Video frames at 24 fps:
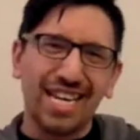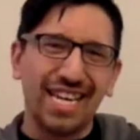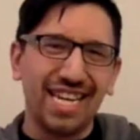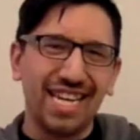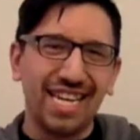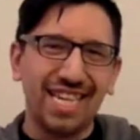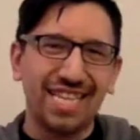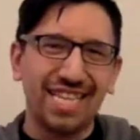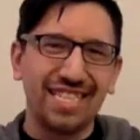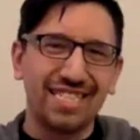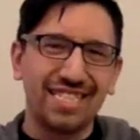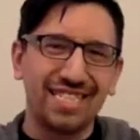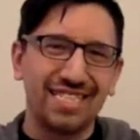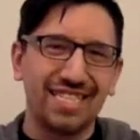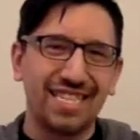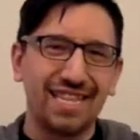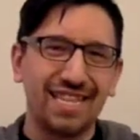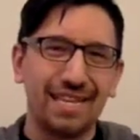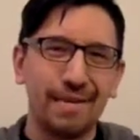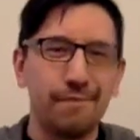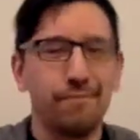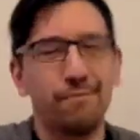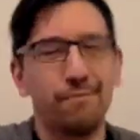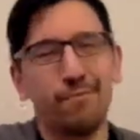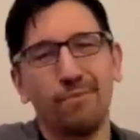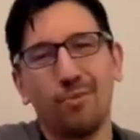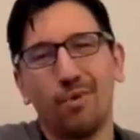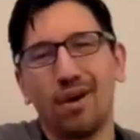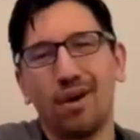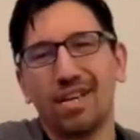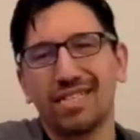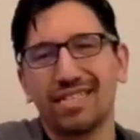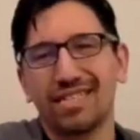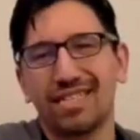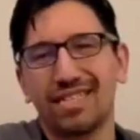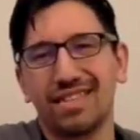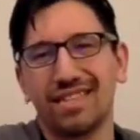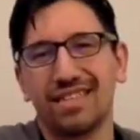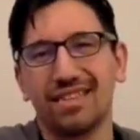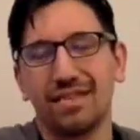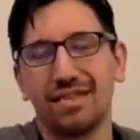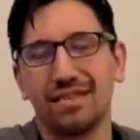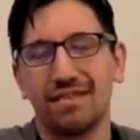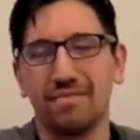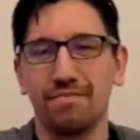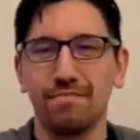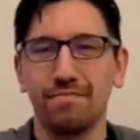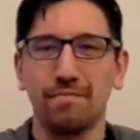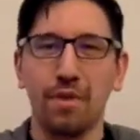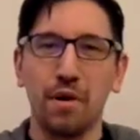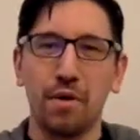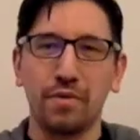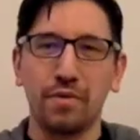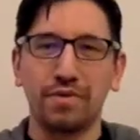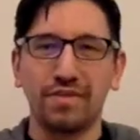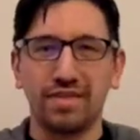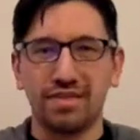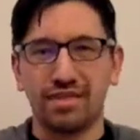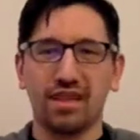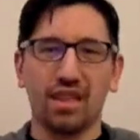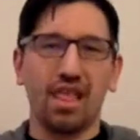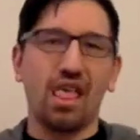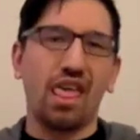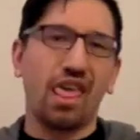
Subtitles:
easy, what's the most,